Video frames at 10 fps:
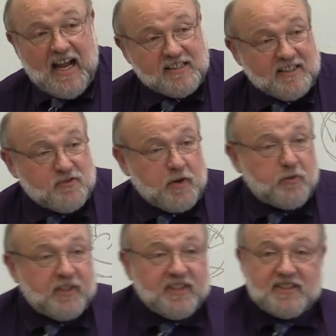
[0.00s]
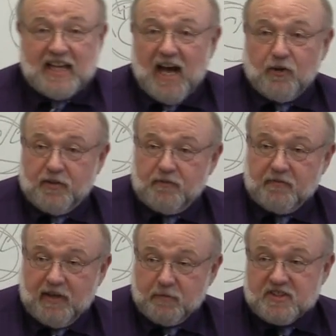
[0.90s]
And since we were in the
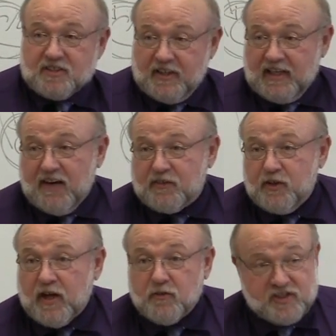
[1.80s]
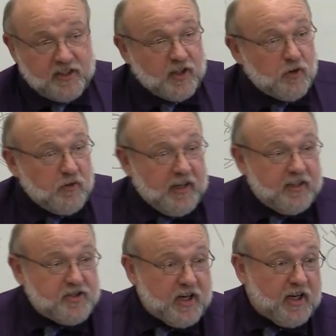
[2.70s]
South, it was Sunday afternoon, I was sitting there in
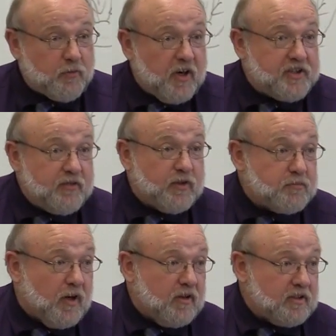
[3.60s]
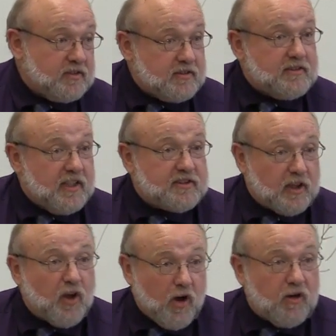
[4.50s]
a chair watching football, because that's a
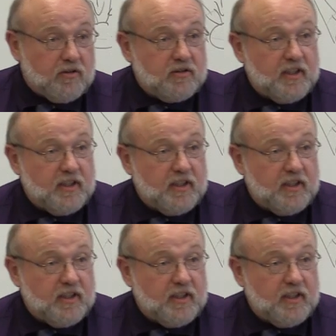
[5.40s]
law